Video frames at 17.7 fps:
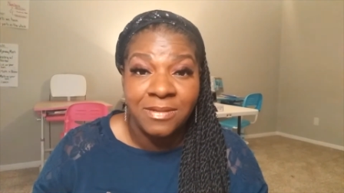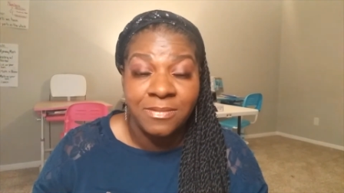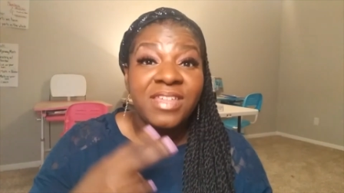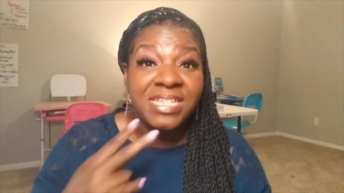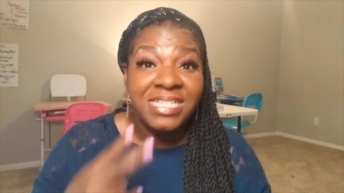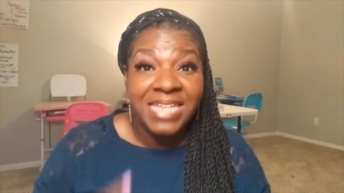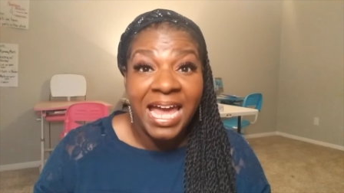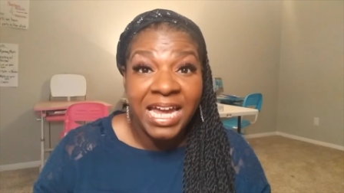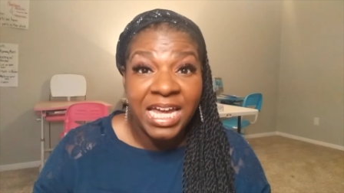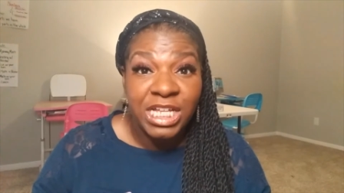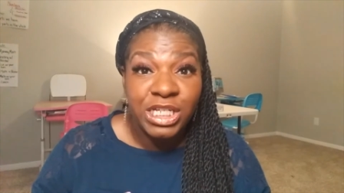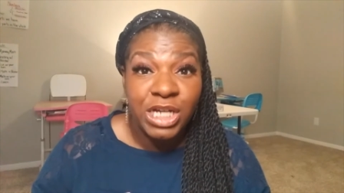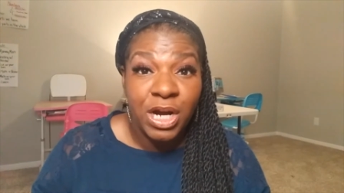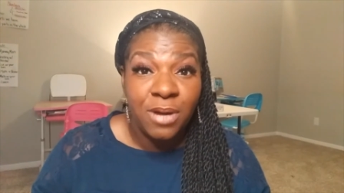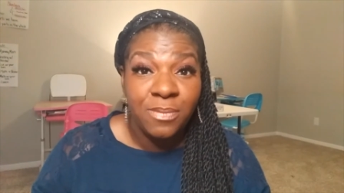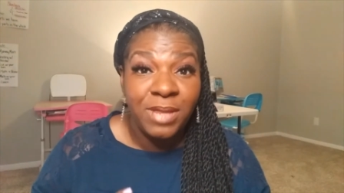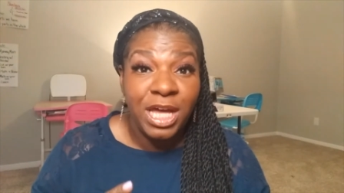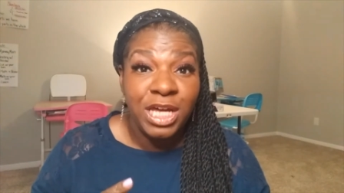The second
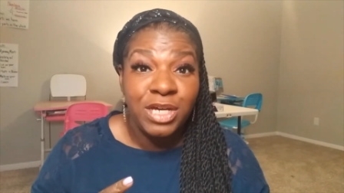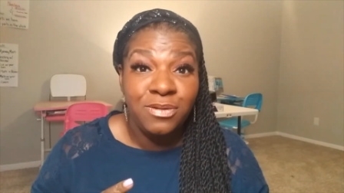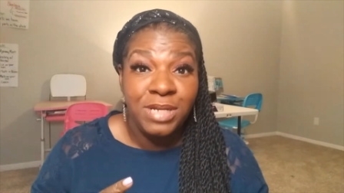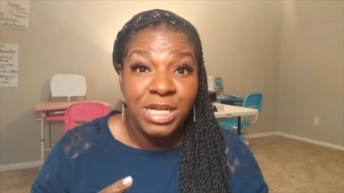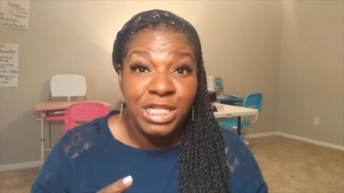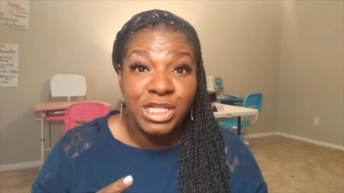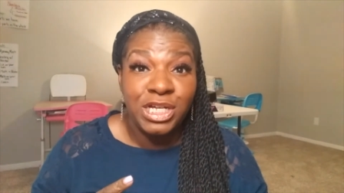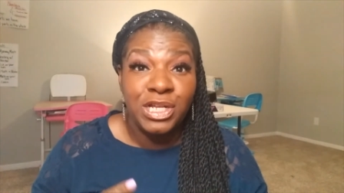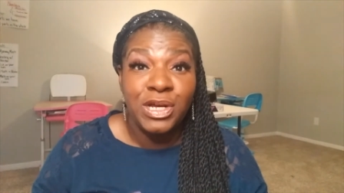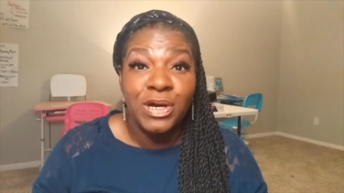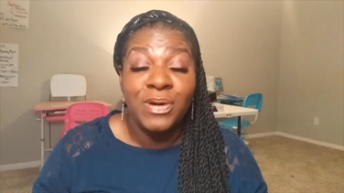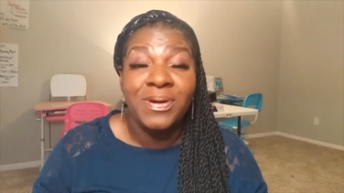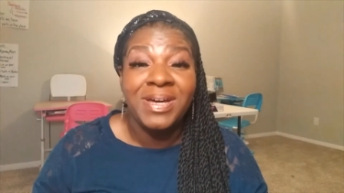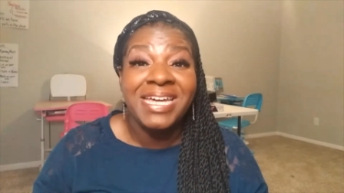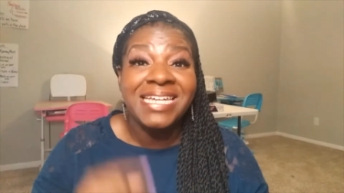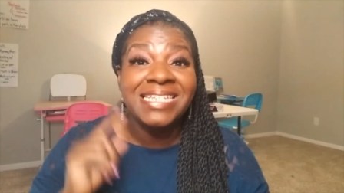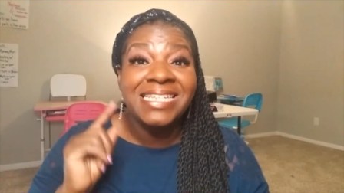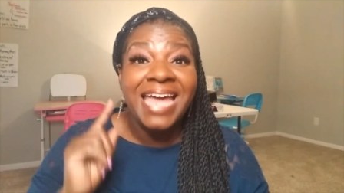term that you need to know
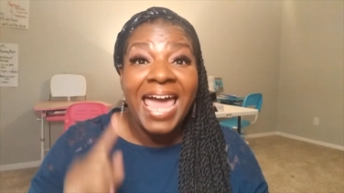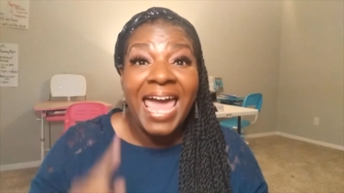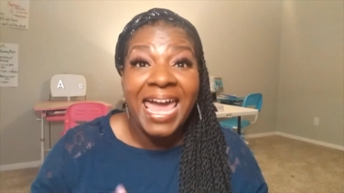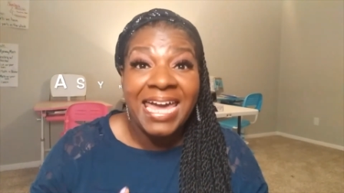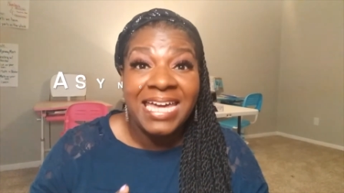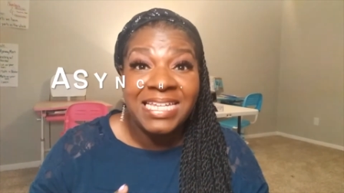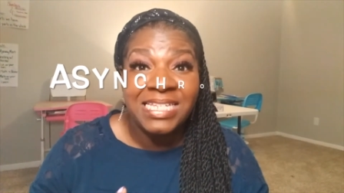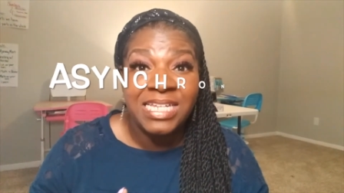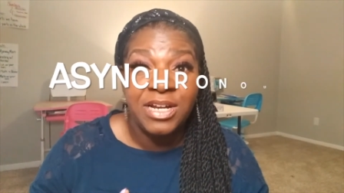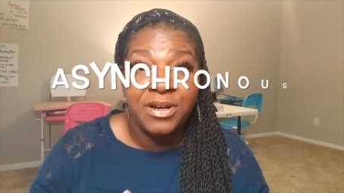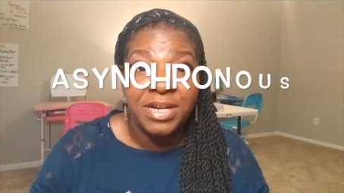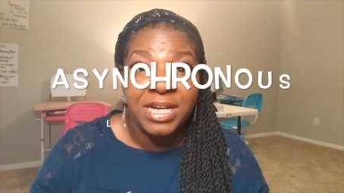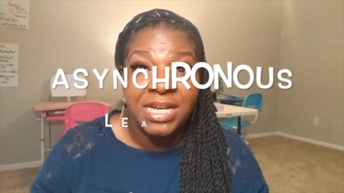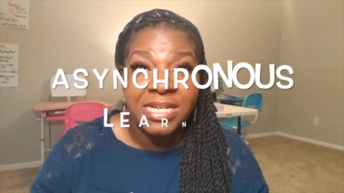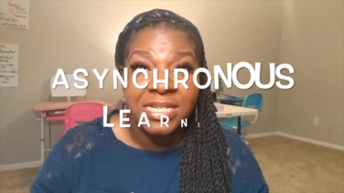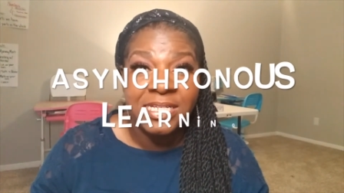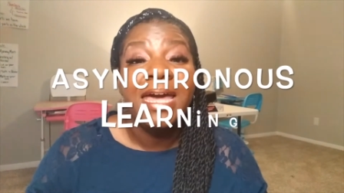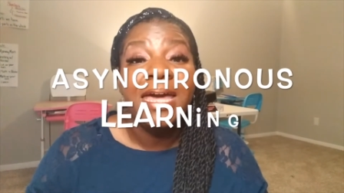is
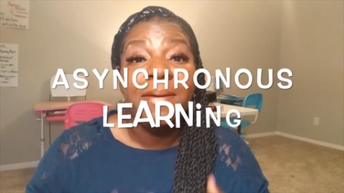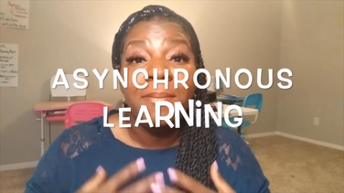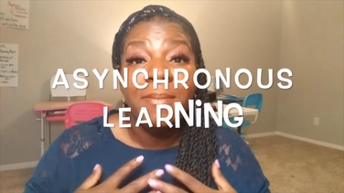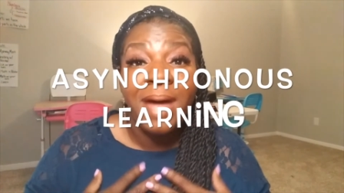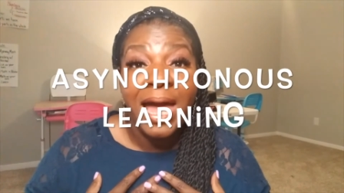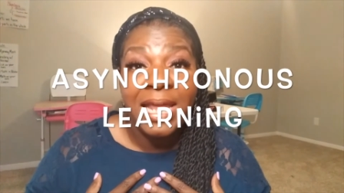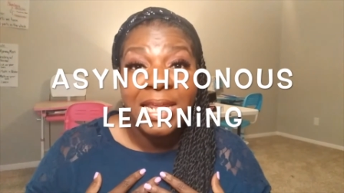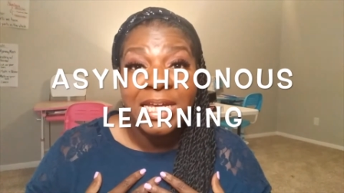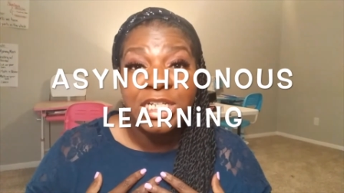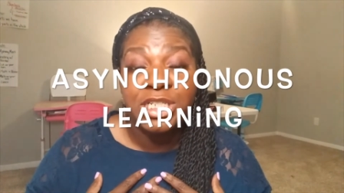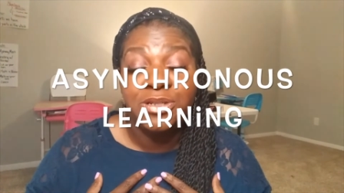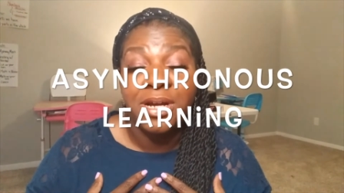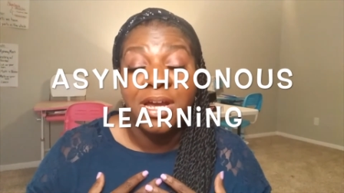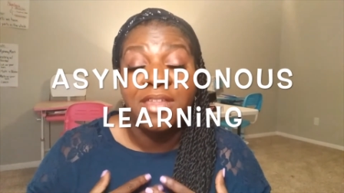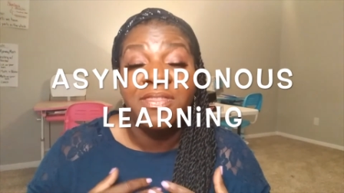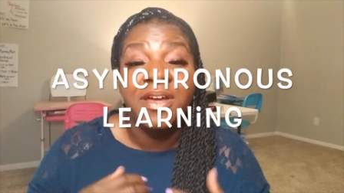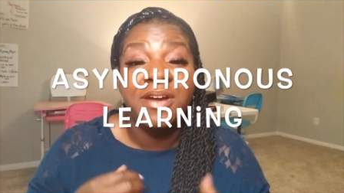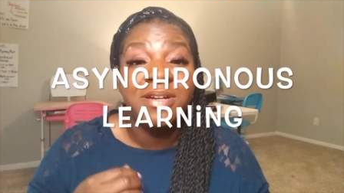asynchronous. In my
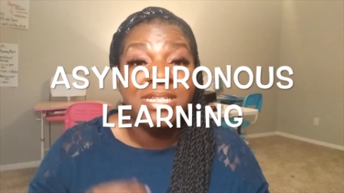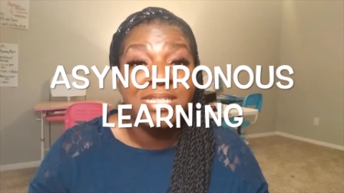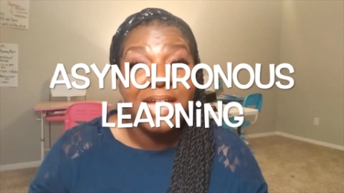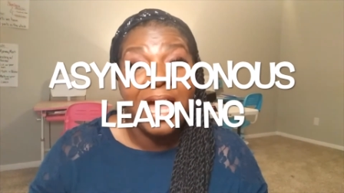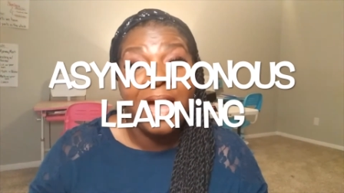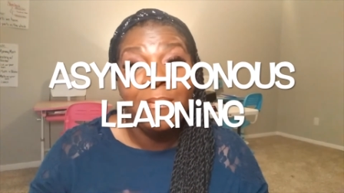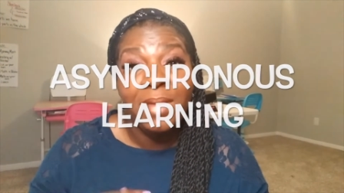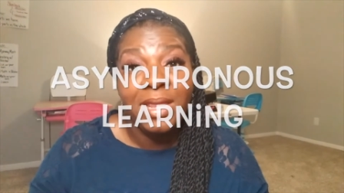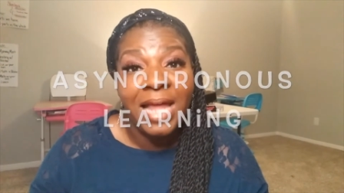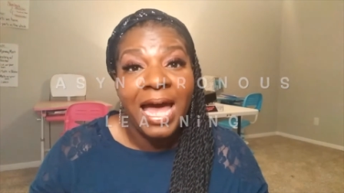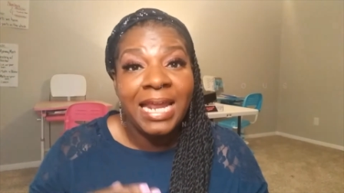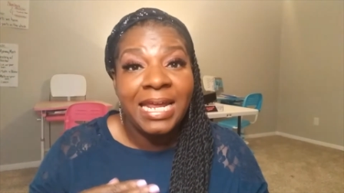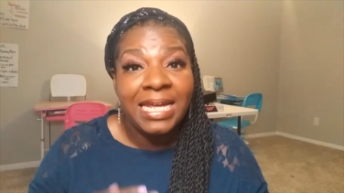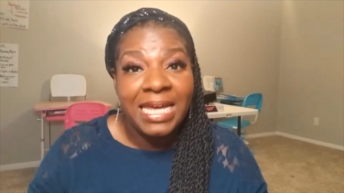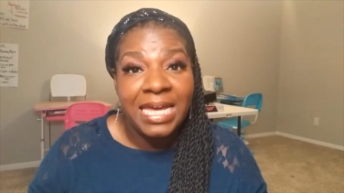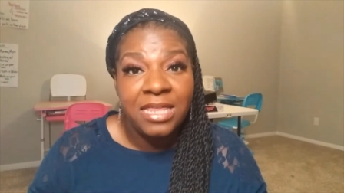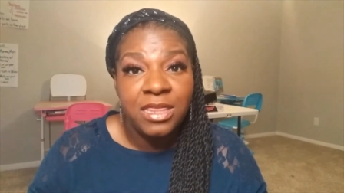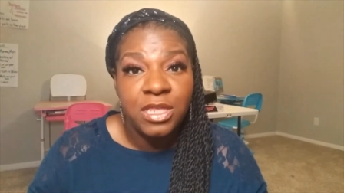district, there's time allotted
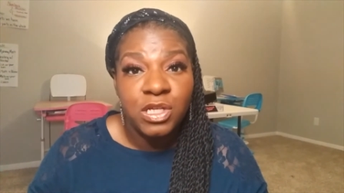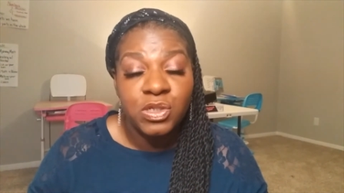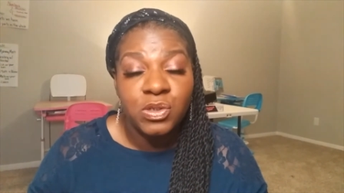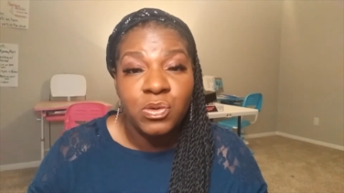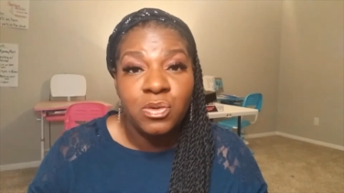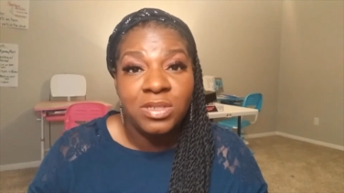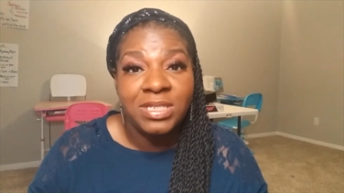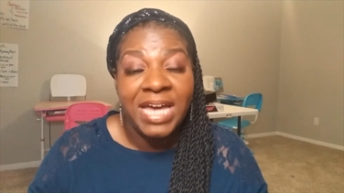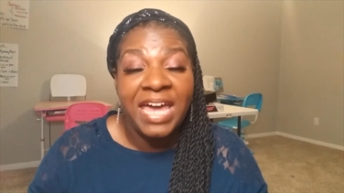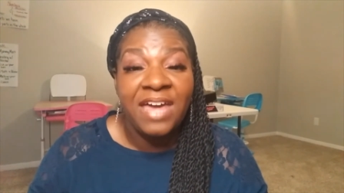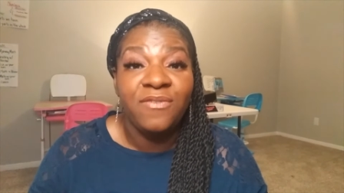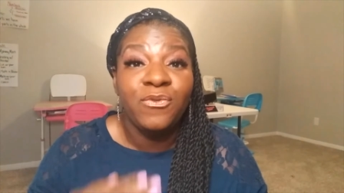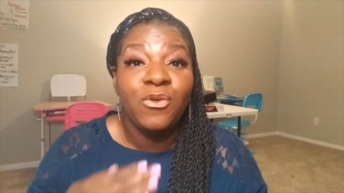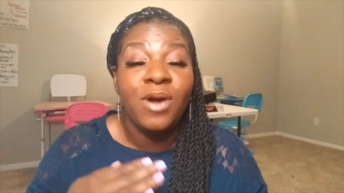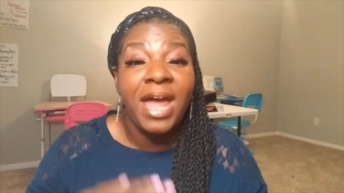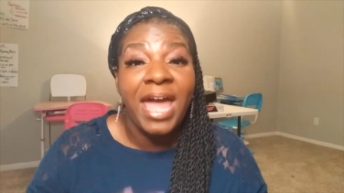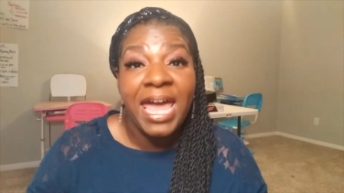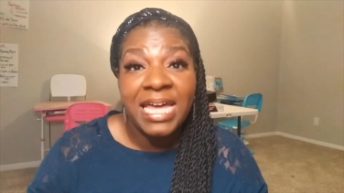in the school day
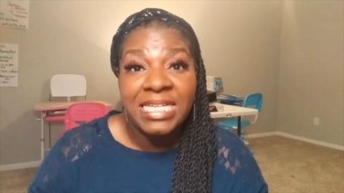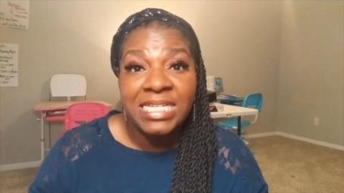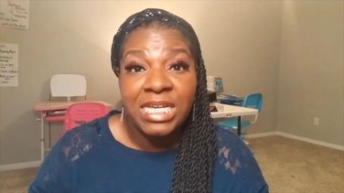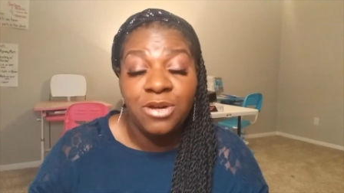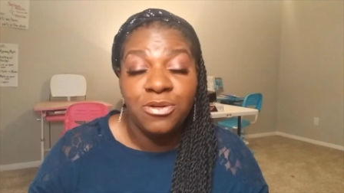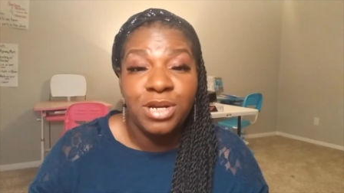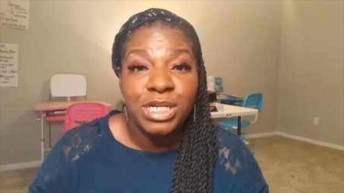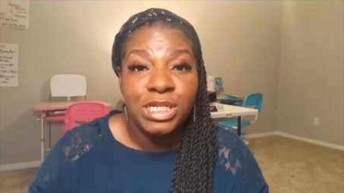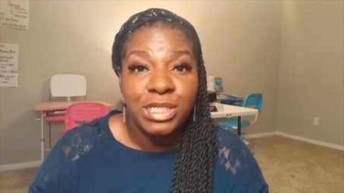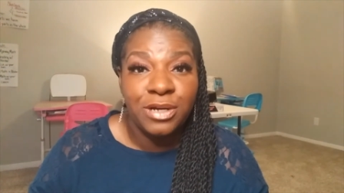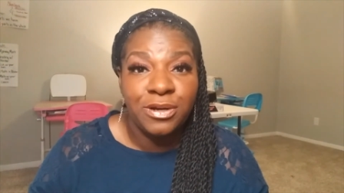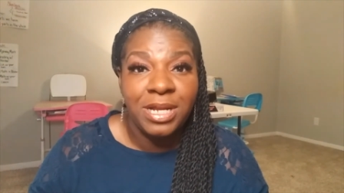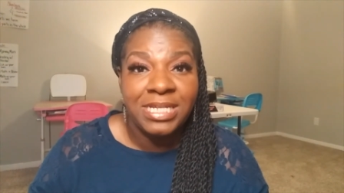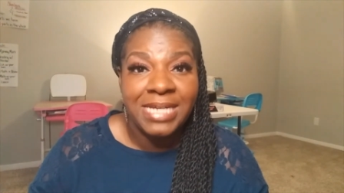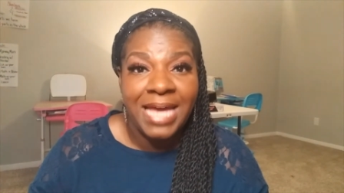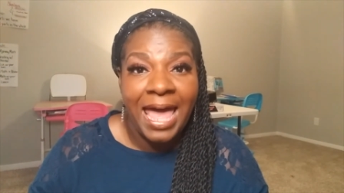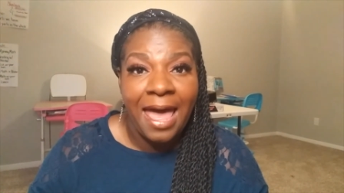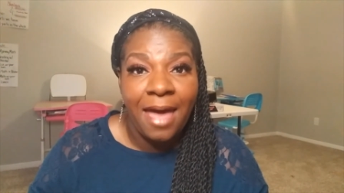for asynchronous learning to
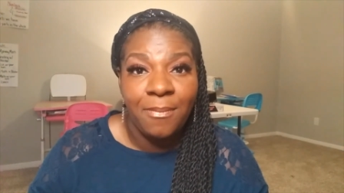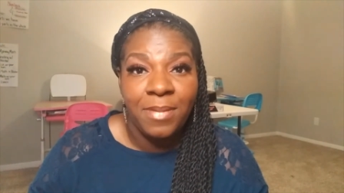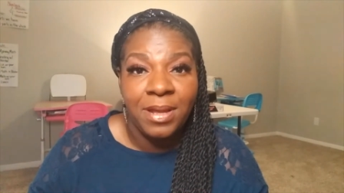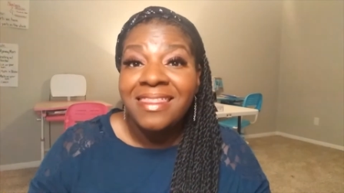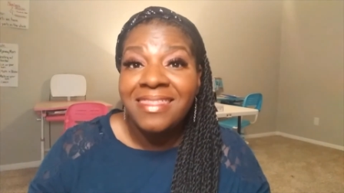happen.